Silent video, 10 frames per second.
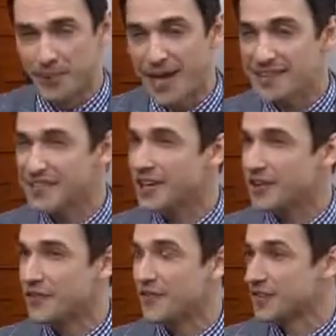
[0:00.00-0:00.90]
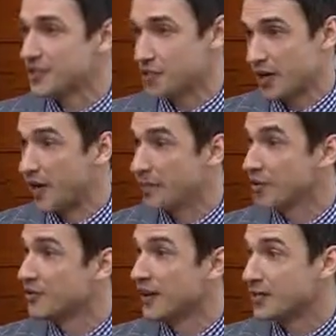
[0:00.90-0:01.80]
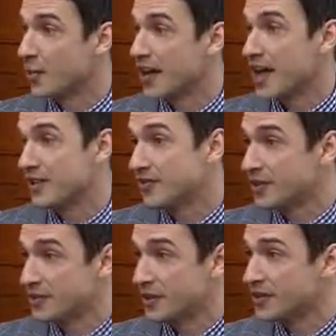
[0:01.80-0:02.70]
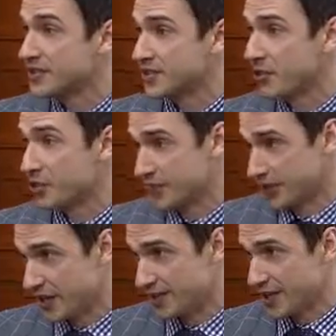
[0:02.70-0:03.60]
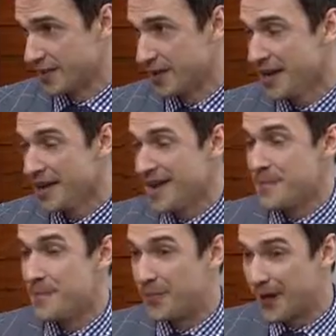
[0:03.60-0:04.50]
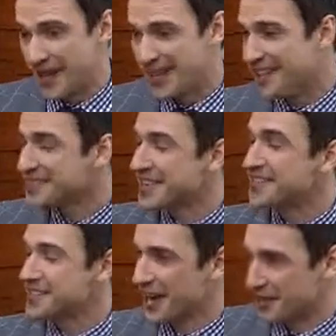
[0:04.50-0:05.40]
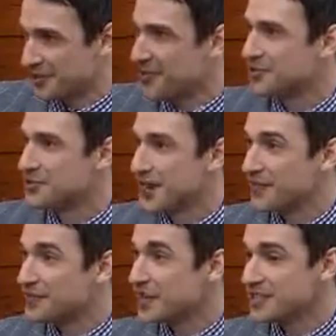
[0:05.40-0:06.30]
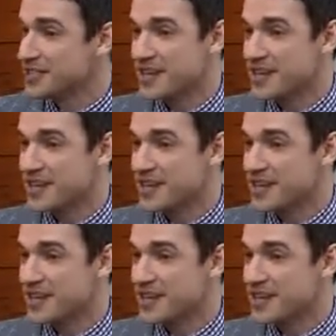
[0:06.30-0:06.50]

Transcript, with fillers: passing out and fainting is quite common. It'll affect one out of every three of us in the course of a lifetime. But in this case, I agree with you, Jeff. It's not